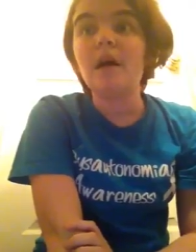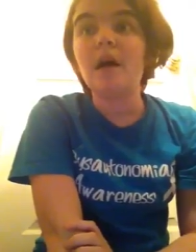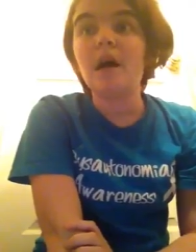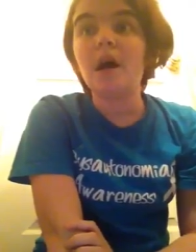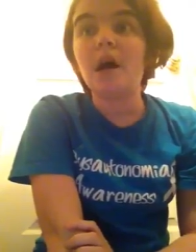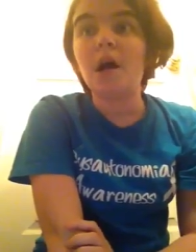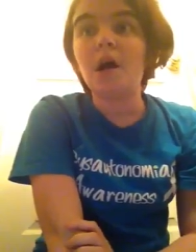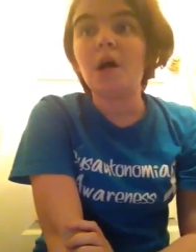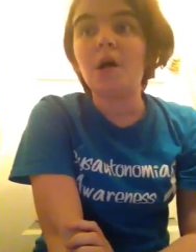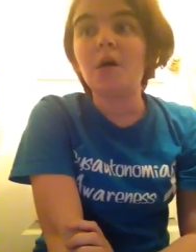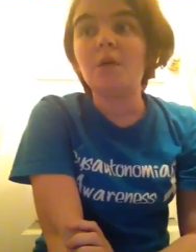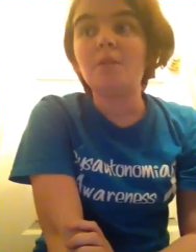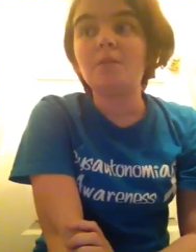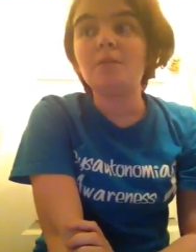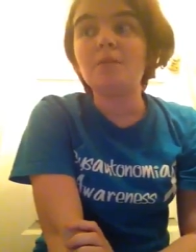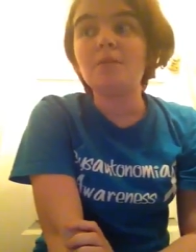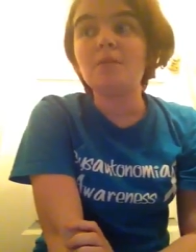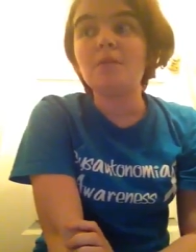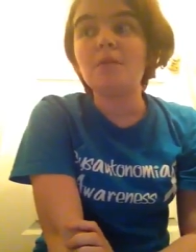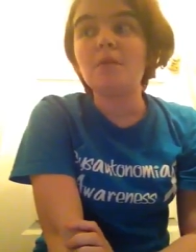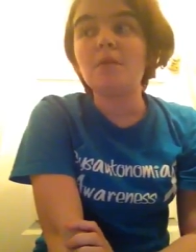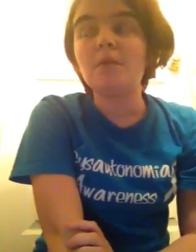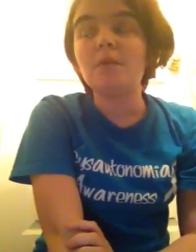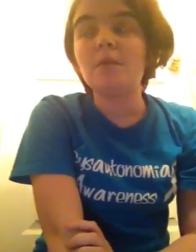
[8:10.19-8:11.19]
Um,
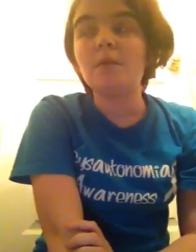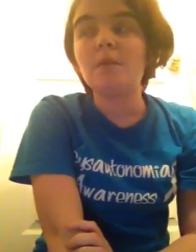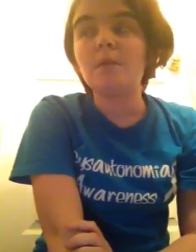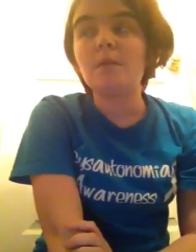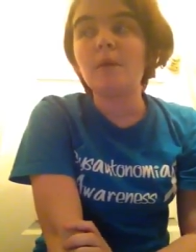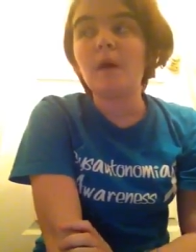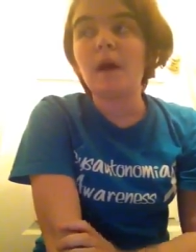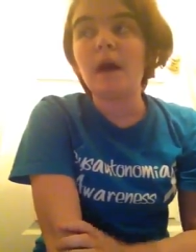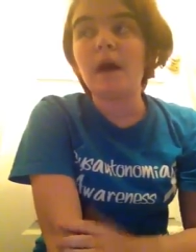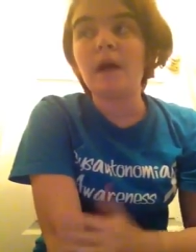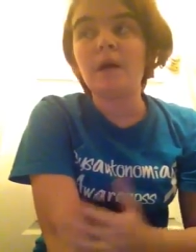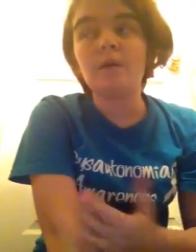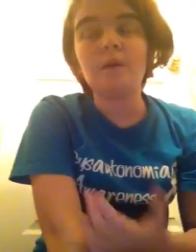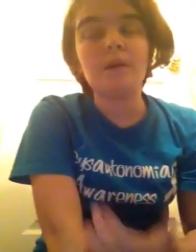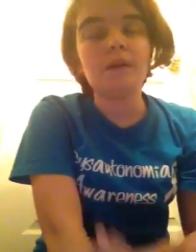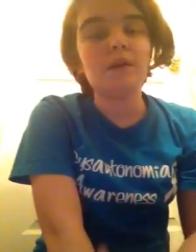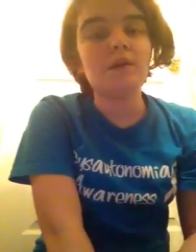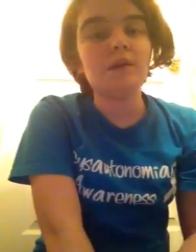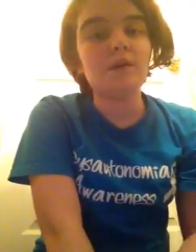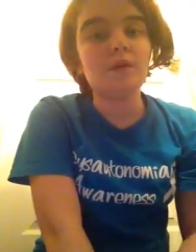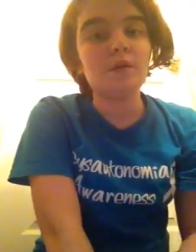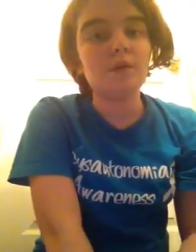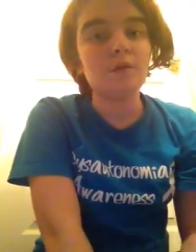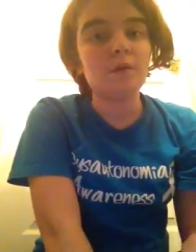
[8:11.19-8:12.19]
I only
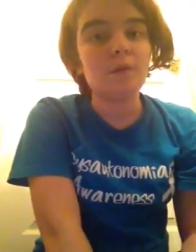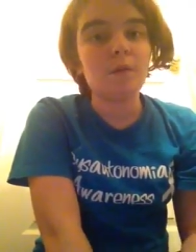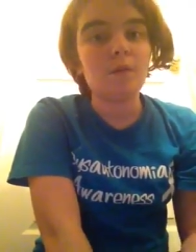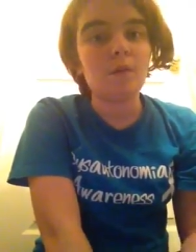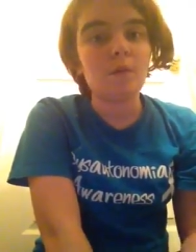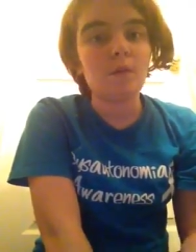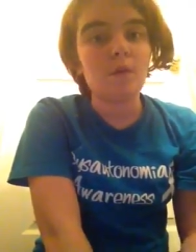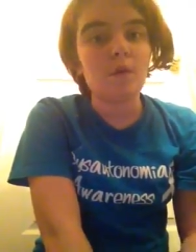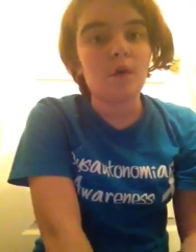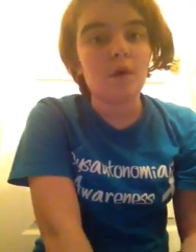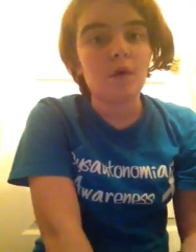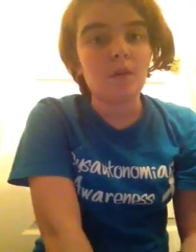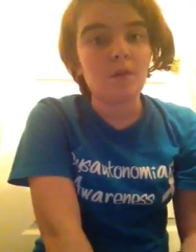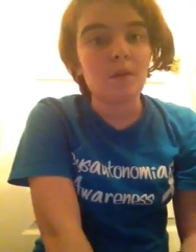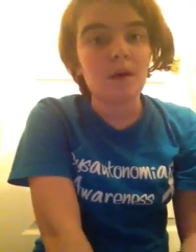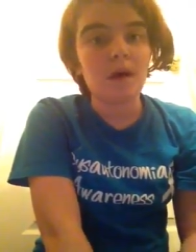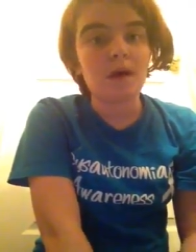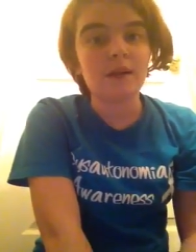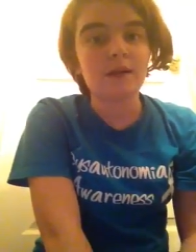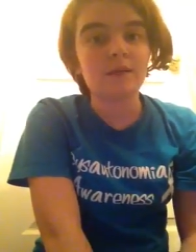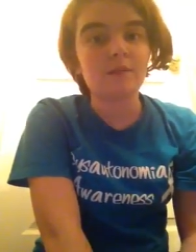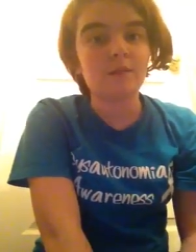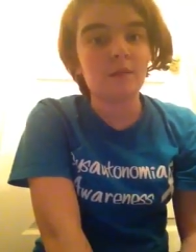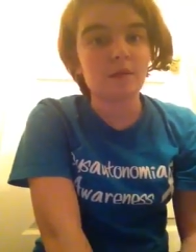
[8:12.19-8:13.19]
do home
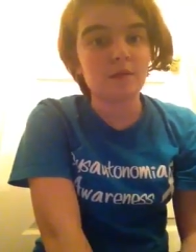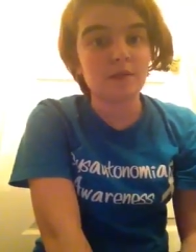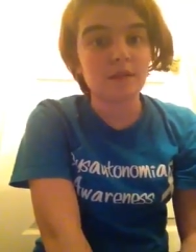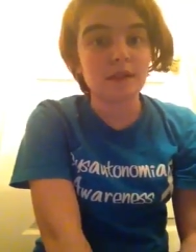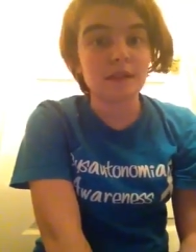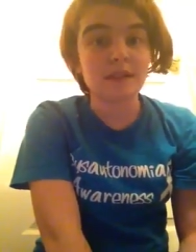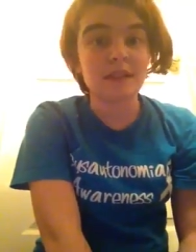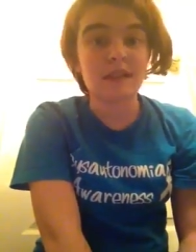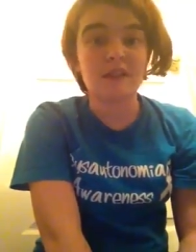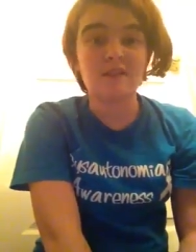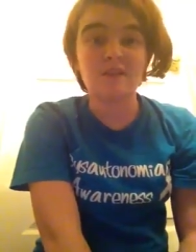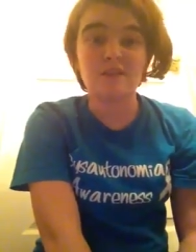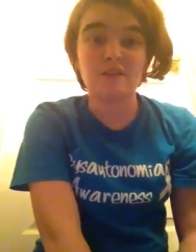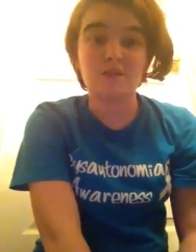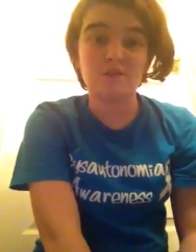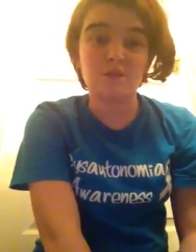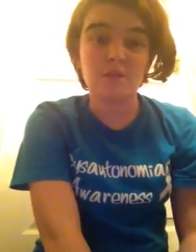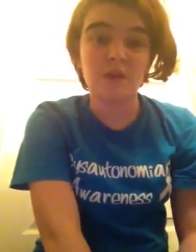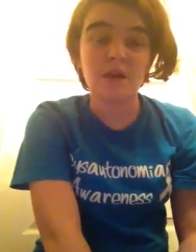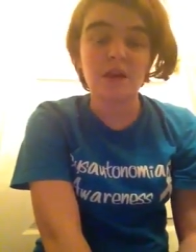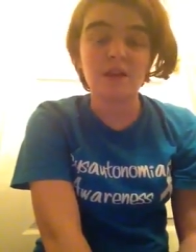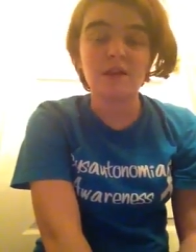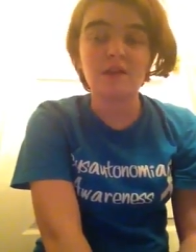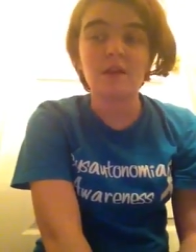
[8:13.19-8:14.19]
hospital six hours a
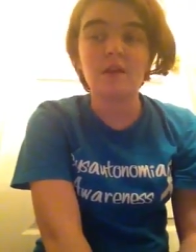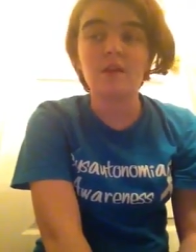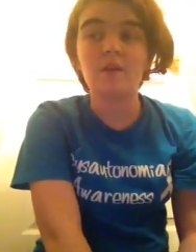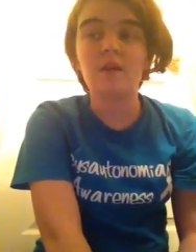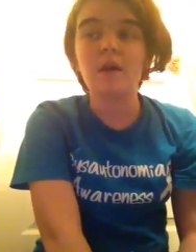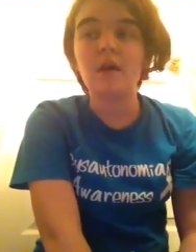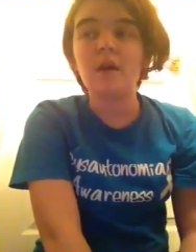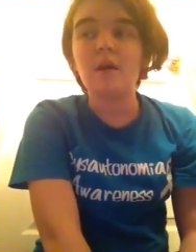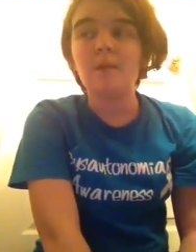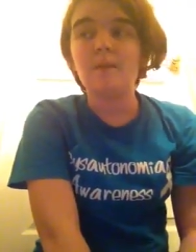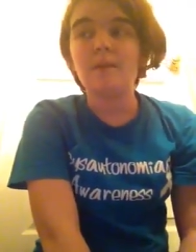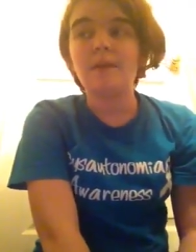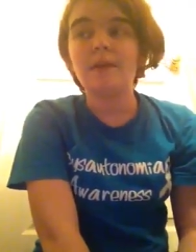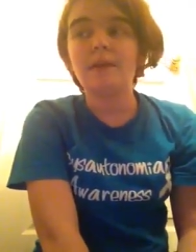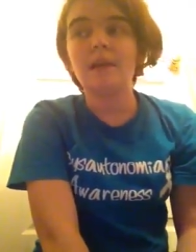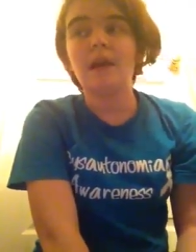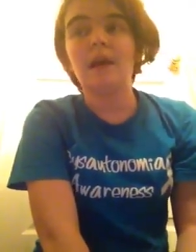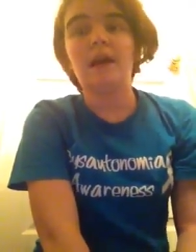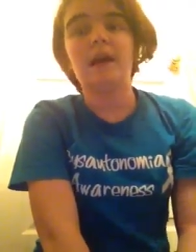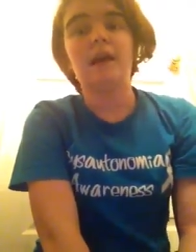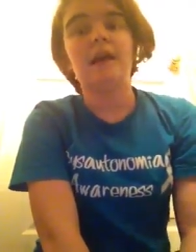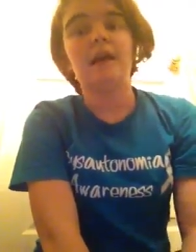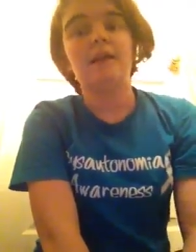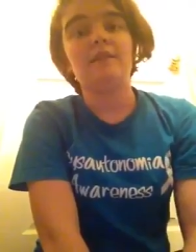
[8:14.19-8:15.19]
week, though, but
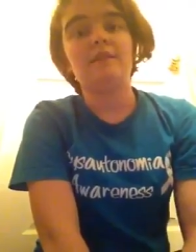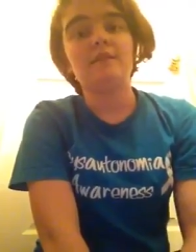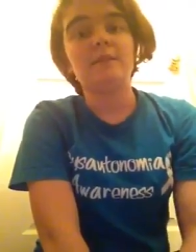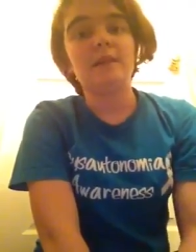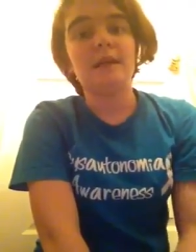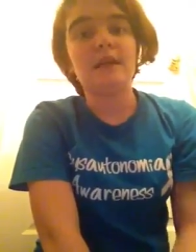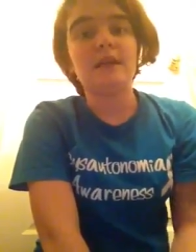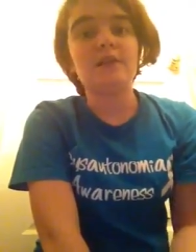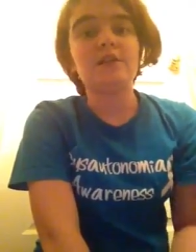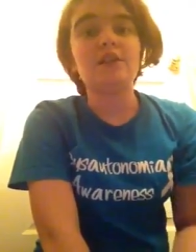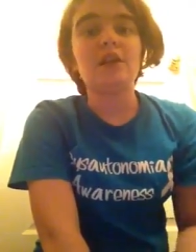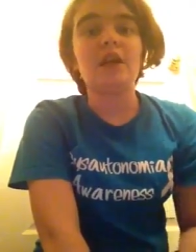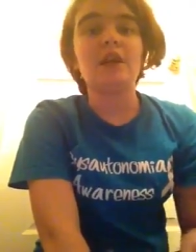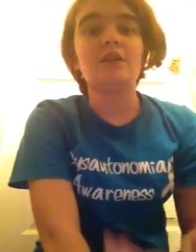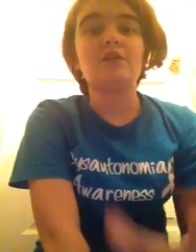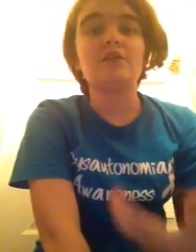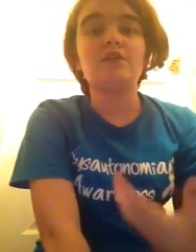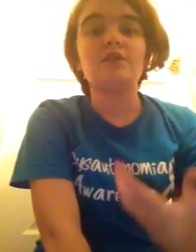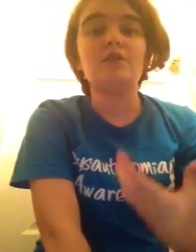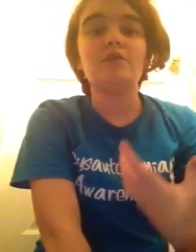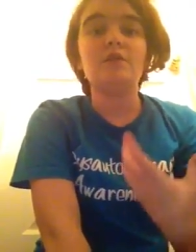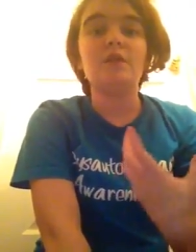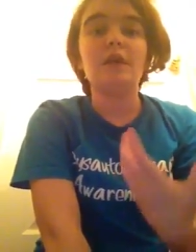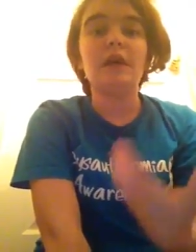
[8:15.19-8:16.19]
that gives me a chance
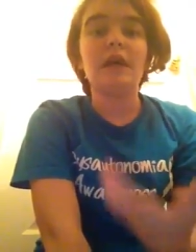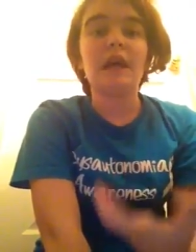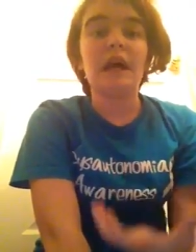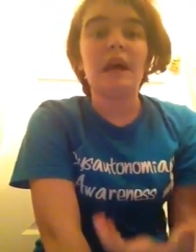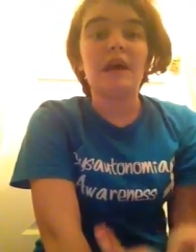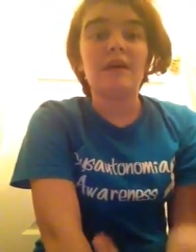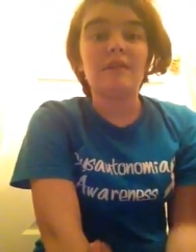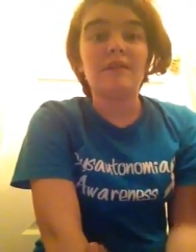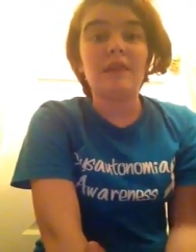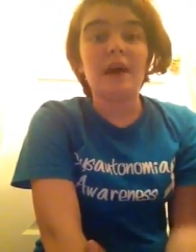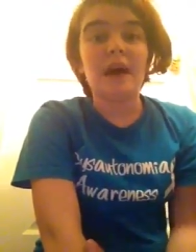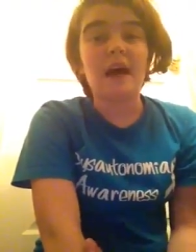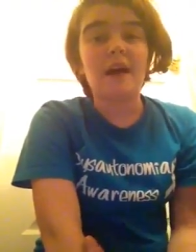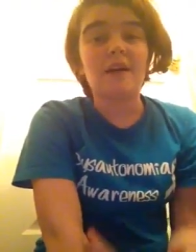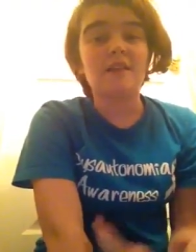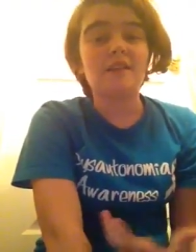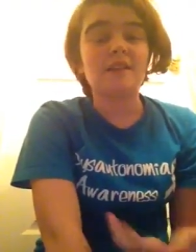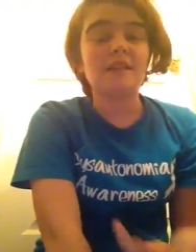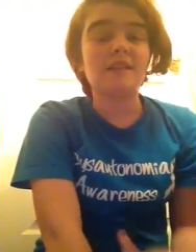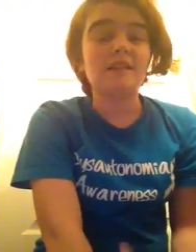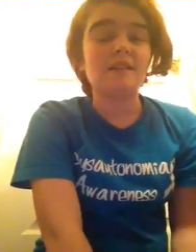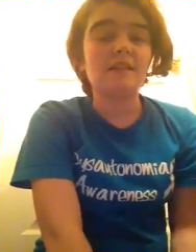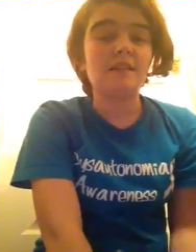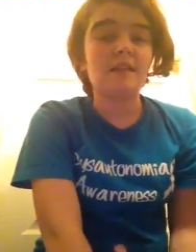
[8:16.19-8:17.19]
to get out of the
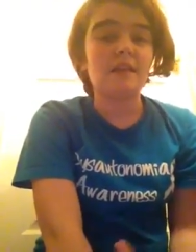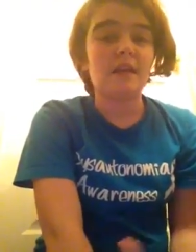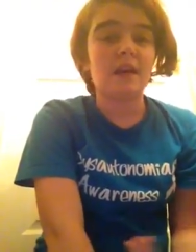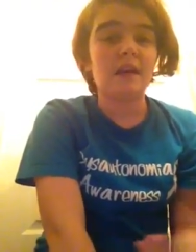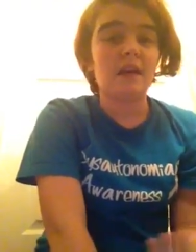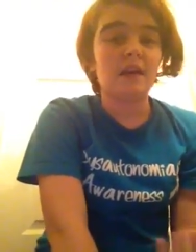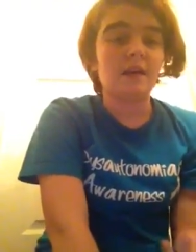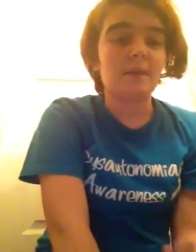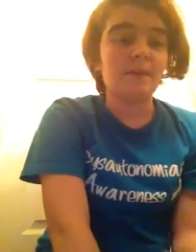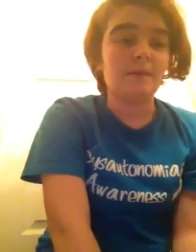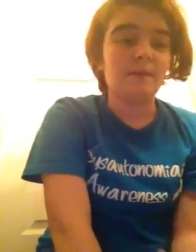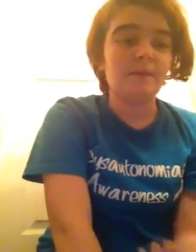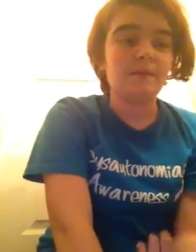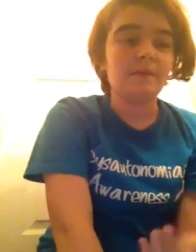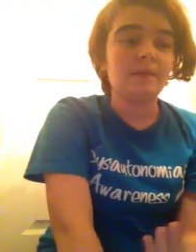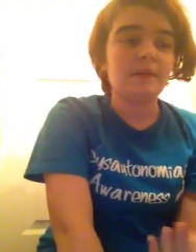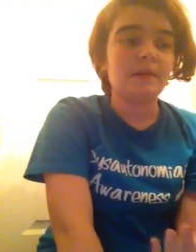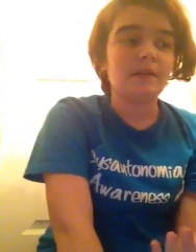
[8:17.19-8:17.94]
house. Um,